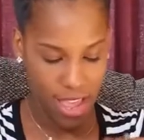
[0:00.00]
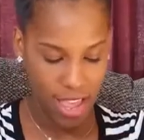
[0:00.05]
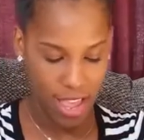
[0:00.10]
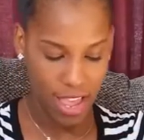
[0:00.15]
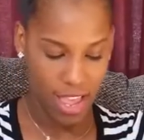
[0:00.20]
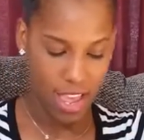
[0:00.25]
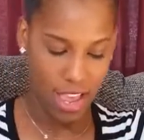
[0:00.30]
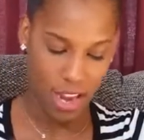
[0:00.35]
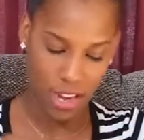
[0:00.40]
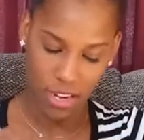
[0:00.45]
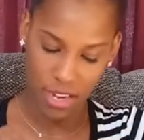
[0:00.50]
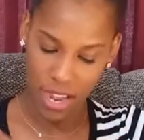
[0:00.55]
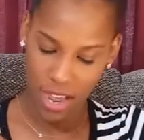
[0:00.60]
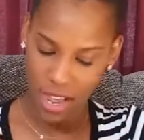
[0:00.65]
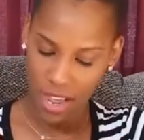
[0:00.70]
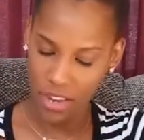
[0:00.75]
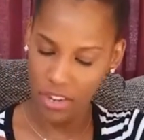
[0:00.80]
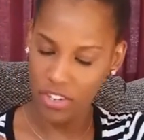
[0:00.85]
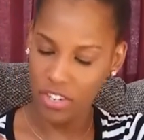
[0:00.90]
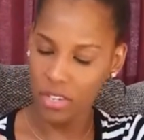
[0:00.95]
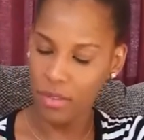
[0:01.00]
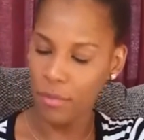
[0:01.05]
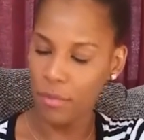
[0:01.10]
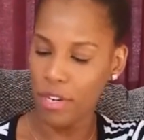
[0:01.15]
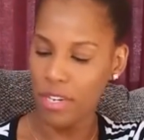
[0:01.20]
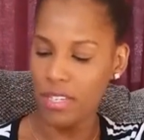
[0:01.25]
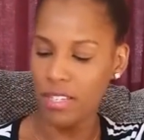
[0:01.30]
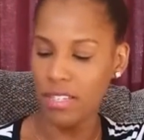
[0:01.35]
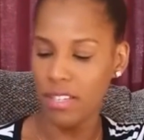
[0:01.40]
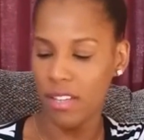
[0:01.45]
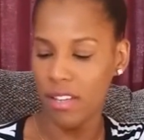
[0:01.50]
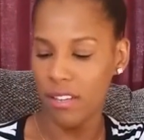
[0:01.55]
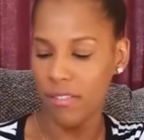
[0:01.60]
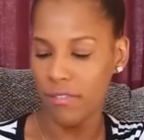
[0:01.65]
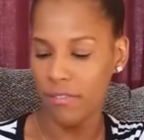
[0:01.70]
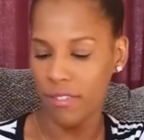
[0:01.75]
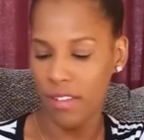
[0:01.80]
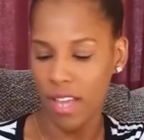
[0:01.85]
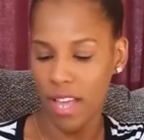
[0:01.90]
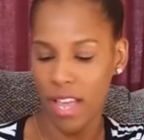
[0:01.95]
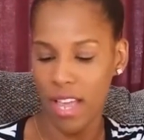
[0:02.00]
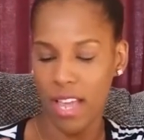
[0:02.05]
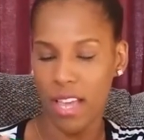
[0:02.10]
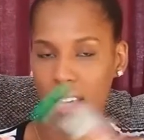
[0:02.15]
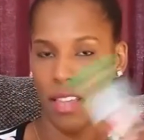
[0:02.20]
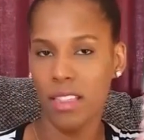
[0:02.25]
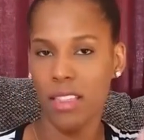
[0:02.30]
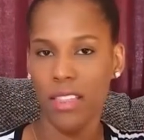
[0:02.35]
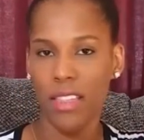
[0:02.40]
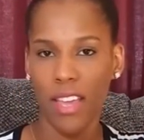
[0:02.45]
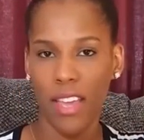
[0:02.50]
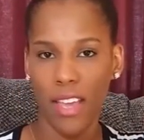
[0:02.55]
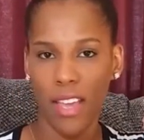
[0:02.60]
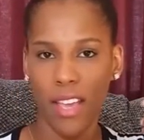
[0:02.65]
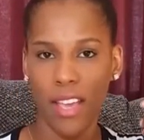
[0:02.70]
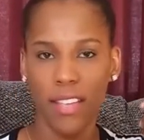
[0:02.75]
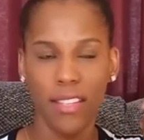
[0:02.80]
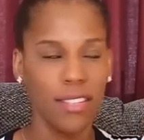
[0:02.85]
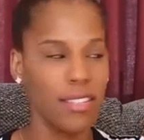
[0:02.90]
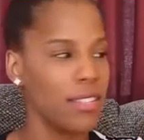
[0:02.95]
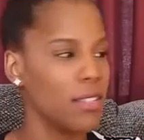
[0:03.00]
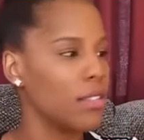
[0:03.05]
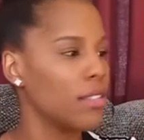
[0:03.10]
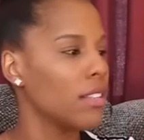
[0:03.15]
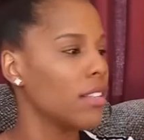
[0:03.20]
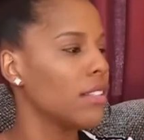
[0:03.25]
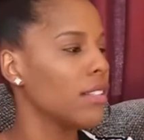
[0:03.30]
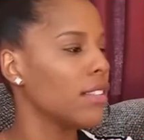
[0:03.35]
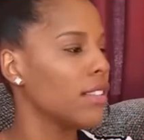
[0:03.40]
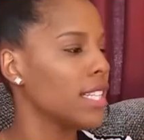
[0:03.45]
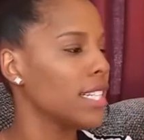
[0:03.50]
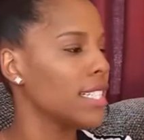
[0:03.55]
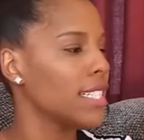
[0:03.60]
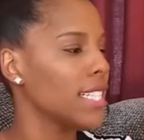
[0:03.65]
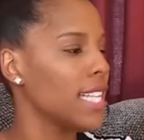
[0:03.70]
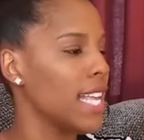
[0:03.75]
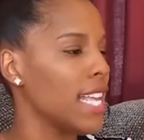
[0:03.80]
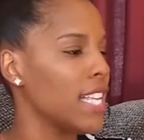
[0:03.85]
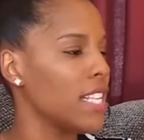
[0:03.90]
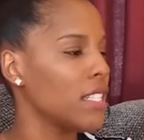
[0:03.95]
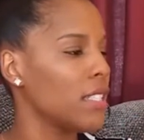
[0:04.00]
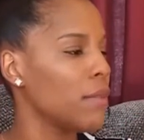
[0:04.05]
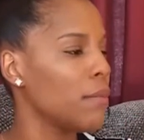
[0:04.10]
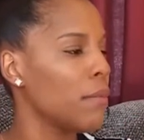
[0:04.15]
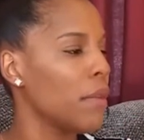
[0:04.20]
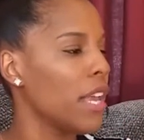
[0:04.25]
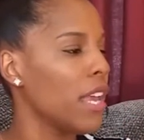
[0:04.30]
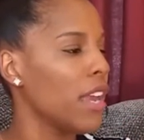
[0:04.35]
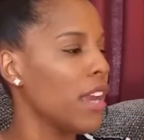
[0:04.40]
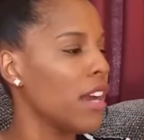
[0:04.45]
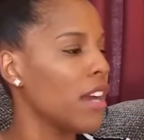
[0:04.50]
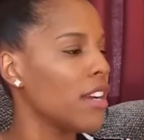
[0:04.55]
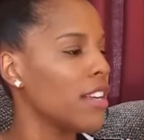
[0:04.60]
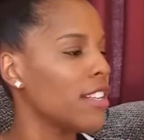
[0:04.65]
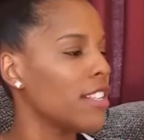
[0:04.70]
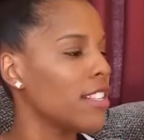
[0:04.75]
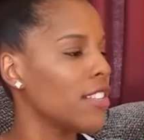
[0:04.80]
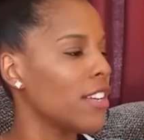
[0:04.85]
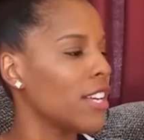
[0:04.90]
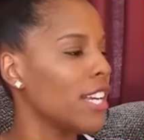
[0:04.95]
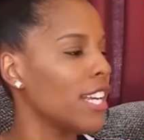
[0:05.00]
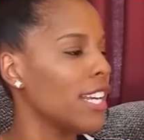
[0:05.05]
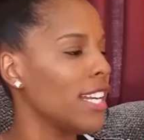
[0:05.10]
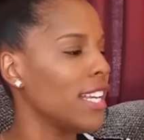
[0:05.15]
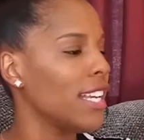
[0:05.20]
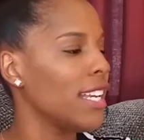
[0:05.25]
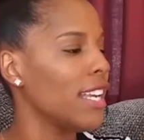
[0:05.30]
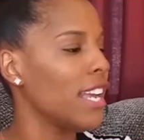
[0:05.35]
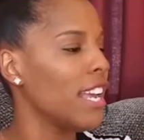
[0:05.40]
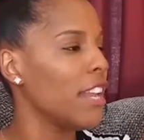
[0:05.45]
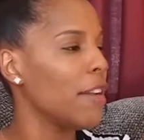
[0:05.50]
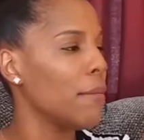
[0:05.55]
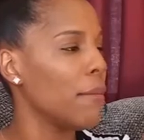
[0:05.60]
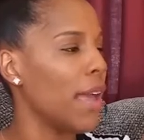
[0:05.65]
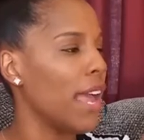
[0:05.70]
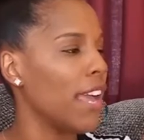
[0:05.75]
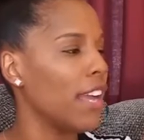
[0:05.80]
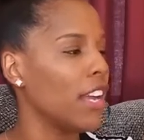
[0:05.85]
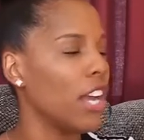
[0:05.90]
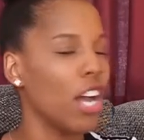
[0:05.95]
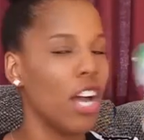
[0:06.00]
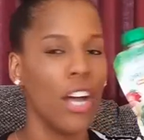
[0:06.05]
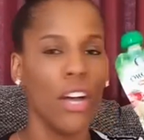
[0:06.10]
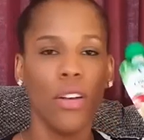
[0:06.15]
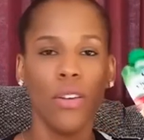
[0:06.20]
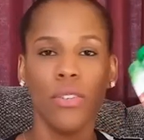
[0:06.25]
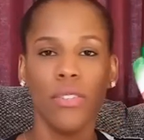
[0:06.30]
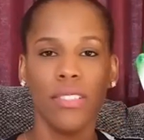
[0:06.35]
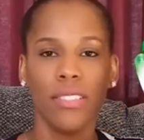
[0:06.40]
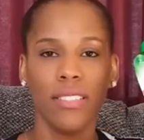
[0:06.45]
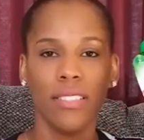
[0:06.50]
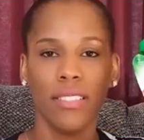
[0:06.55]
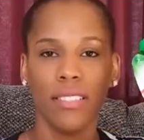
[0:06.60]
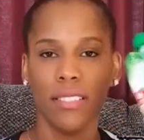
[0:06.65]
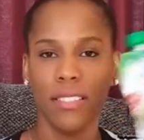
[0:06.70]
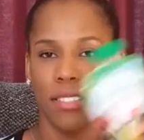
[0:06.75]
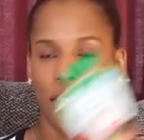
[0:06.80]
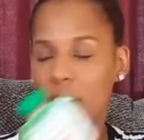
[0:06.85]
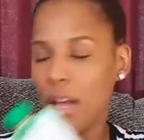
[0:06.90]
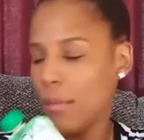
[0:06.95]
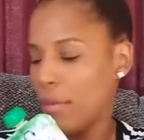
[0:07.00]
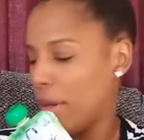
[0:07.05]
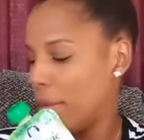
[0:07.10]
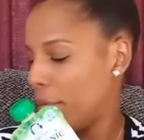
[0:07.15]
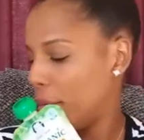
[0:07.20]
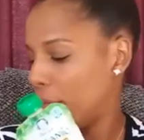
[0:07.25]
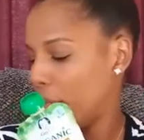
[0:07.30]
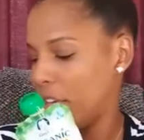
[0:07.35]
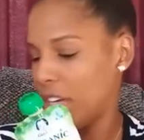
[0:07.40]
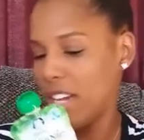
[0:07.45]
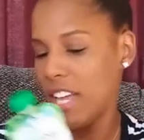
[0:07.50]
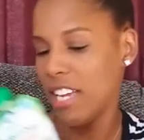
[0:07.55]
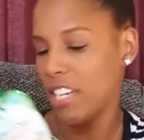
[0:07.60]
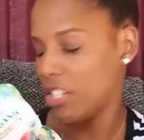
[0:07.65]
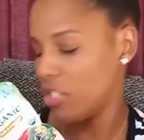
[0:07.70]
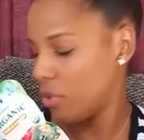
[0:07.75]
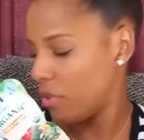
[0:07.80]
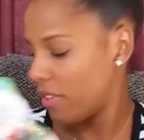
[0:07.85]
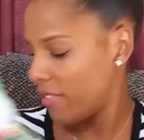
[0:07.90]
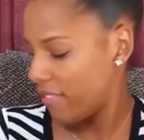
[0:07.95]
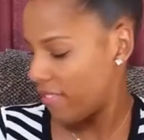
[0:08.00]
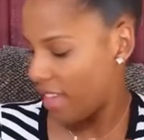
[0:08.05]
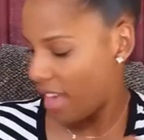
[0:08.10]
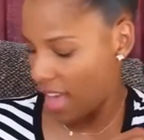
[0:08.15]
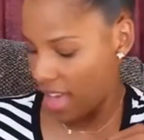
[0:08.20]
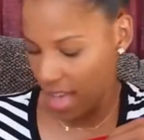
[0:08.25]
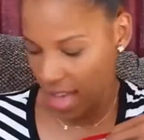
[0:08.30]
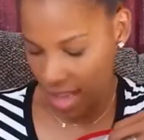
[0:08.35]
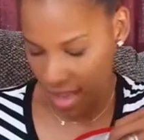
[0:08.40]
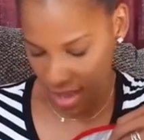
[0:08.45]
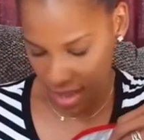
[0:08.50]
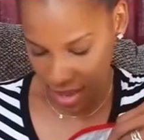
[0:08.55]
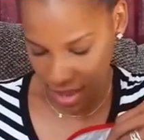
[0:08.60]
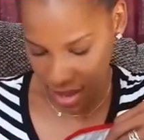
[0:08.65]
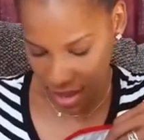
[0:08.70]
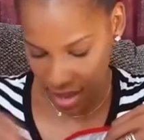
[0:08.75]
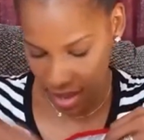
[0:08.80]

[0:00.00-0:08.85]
And I usually bring stuff like this. This is pears, zucchini, and mangoes. I'll probably bring like two of that.